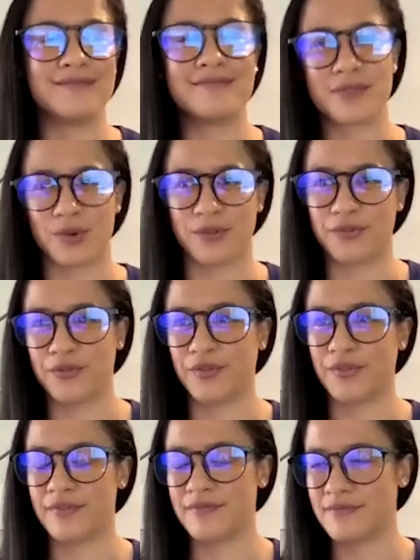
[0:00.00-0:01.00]
sort of
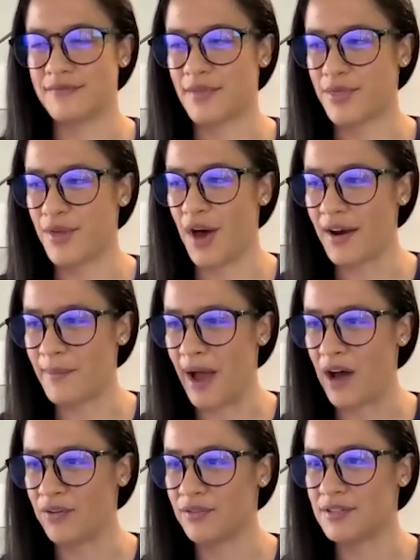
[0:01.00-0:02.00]
thought
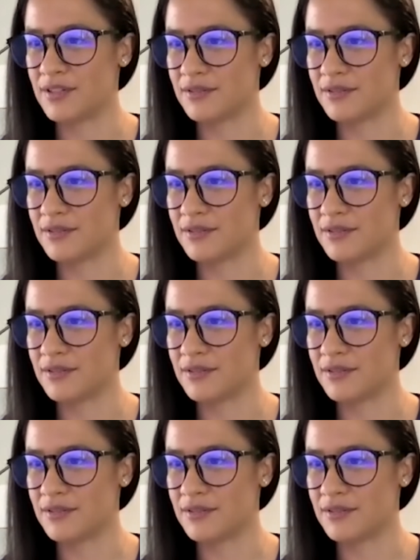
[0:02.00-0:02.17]
about